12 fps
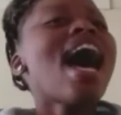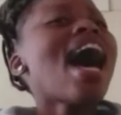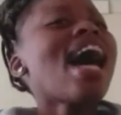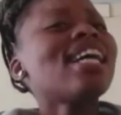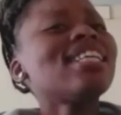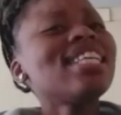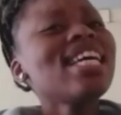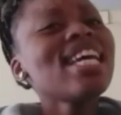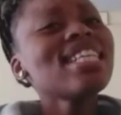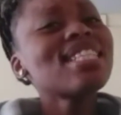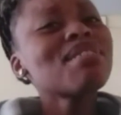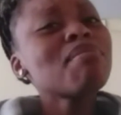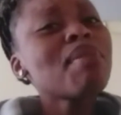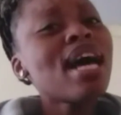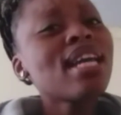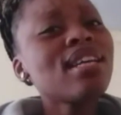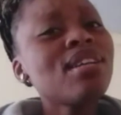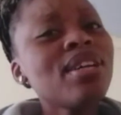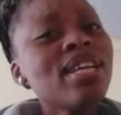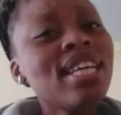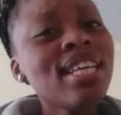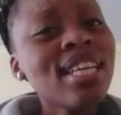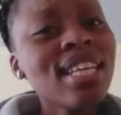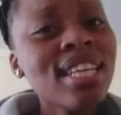I need somebody to
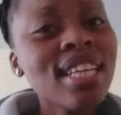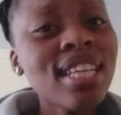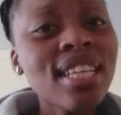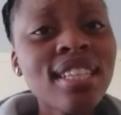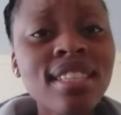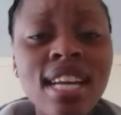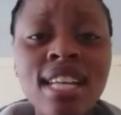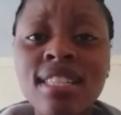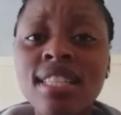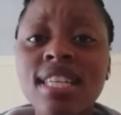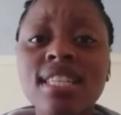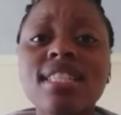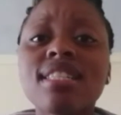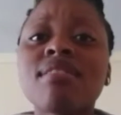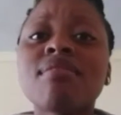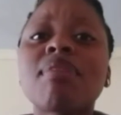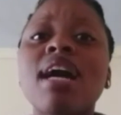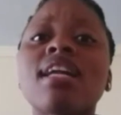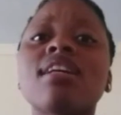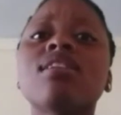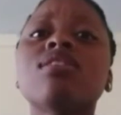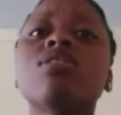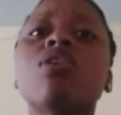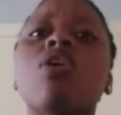hear, I need somebody to
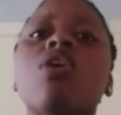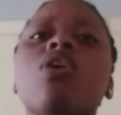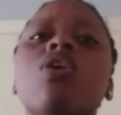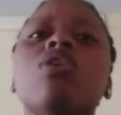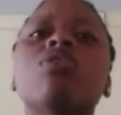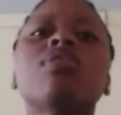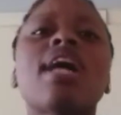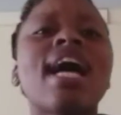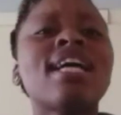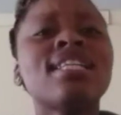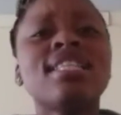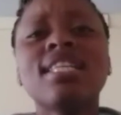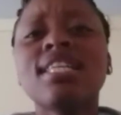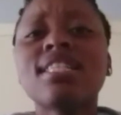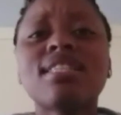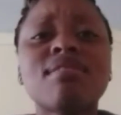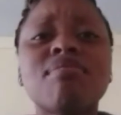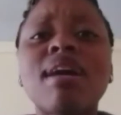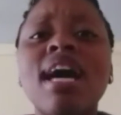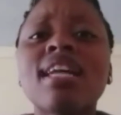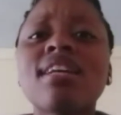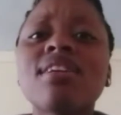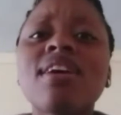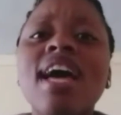know, I need
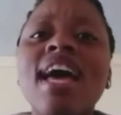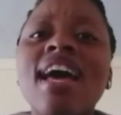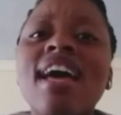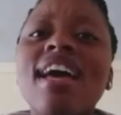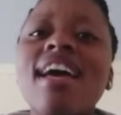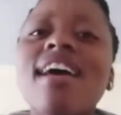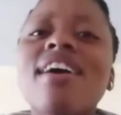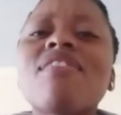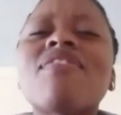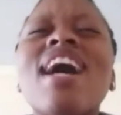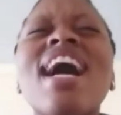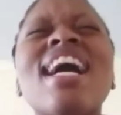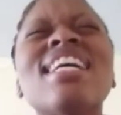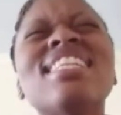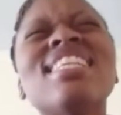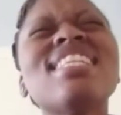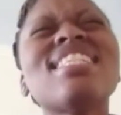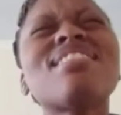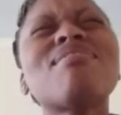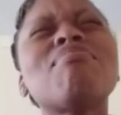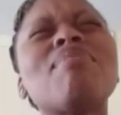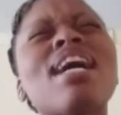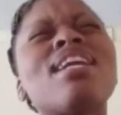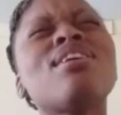somebody to have, I need
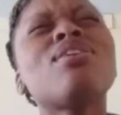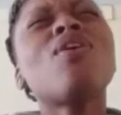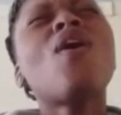somebody to